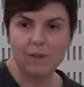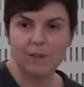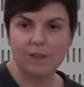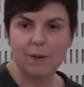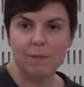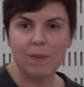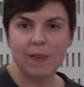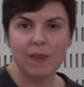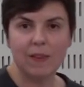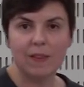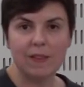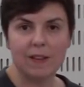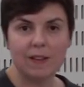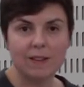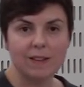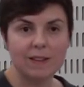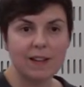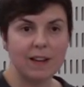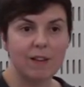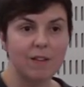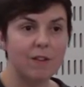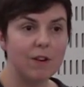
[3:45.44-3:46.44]
of something that is
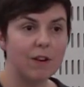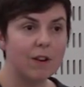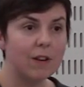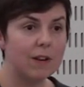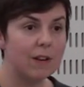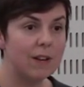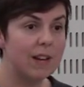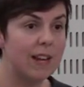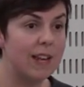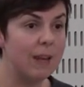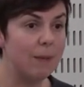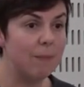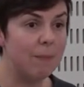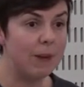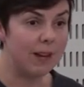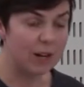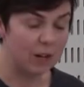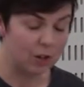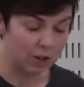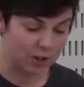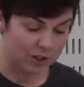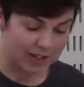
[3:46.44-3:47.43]
currently
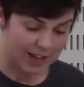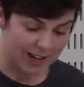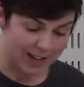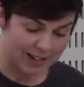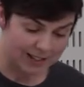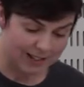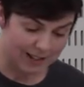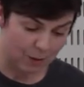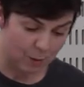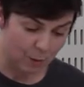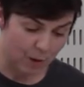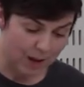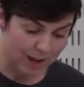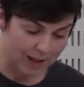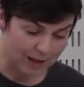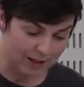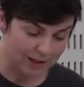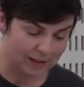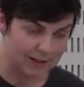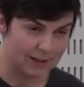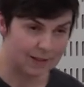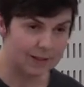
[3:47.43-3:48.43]
being looked at in
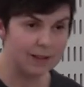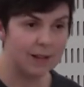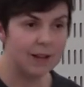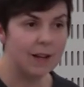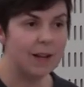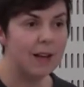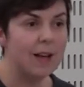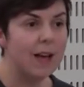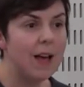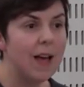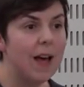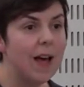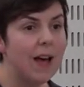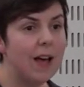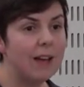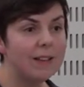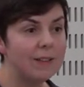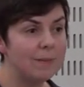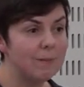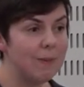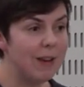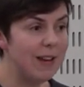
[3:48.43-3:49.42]
Wales.
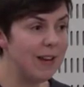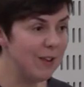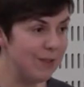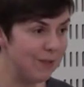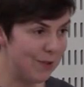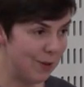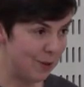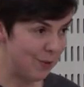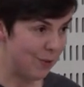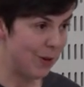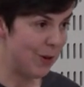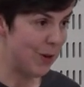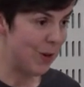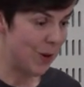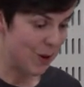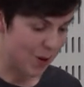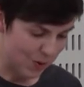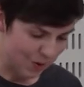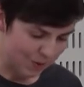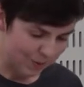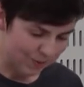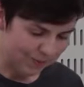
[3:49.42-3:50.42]
As many of you will
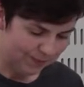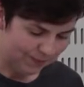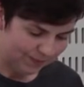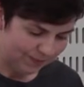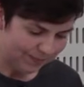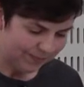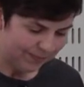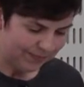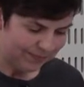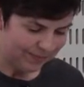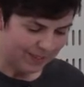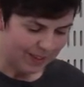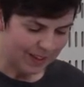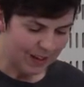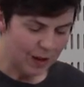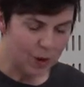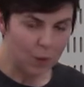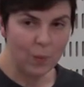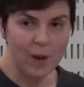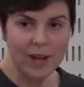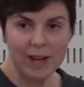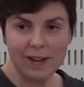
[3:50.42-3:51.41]
know,
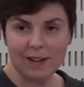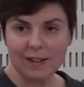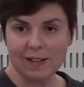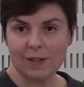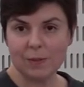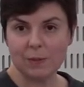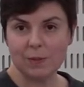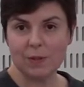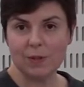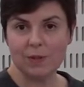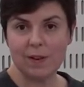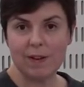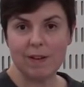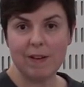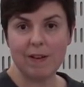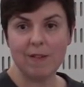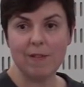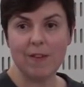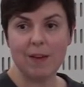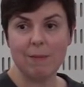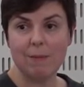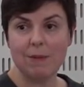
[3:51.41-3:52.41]
Wales was very
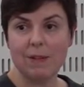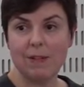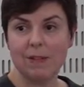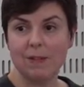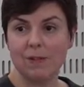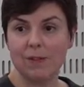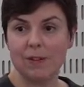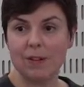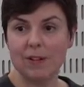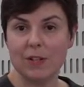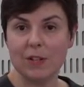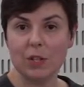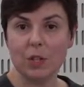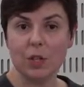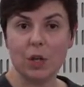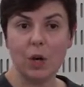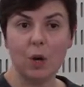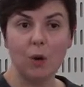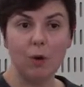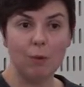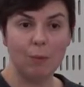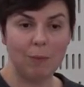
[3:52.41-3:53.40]
famous for its
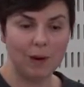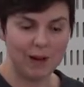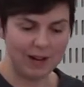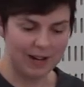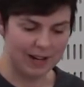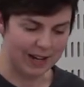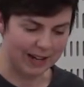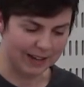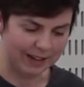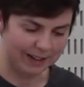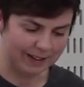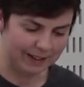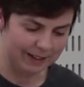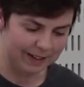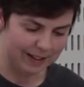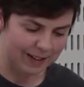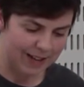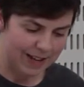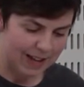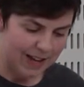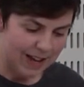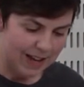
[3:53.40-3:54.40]
coal mining.
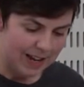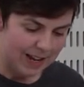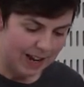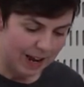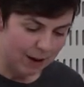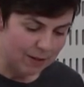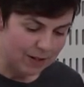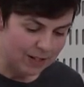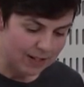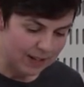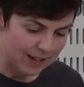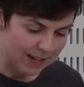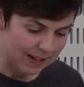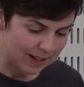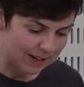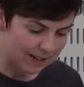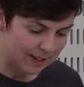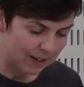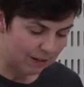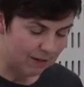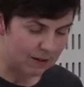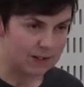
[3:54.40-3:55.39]

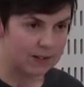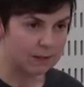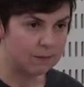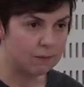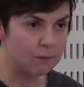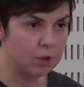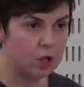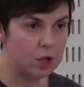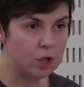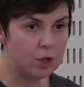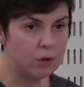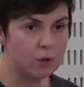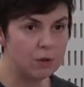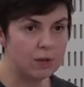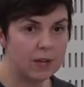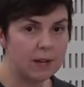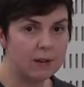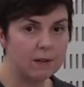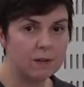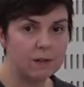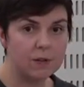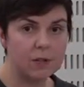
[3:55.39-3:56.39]
Nowadays, there are some
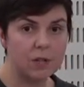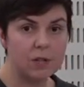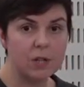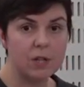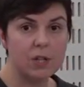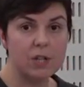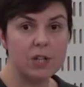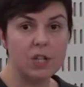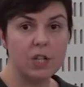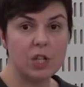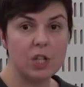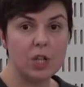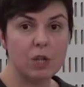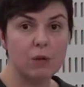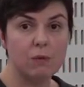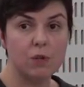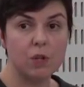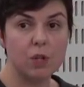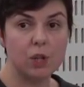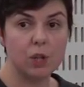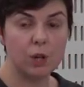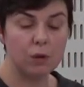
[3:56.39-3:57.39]
2,000
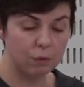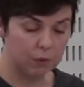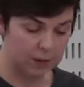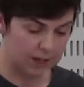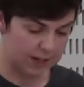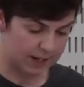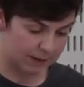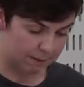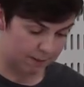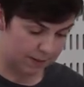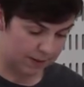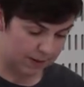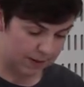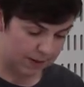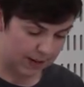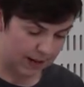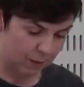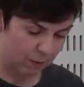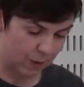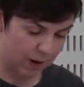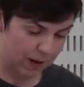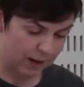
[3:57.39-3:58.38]
disused coal tips
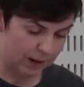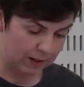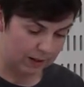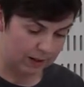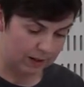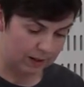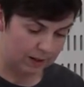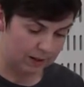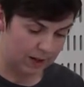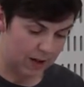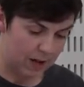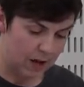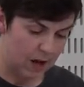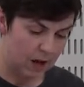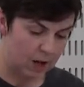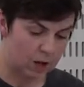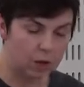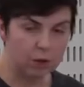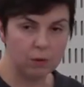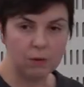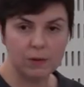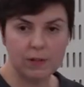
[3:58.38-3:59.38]
in Wales. A
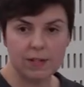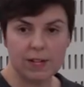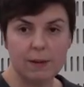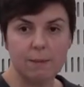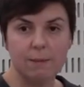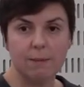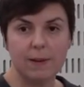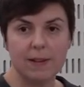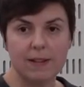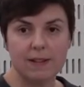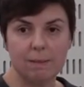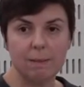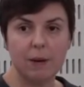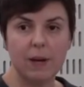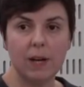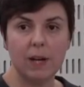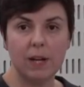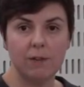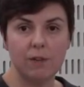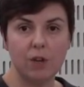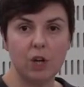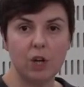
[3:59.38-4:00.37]
coal tip is a pile of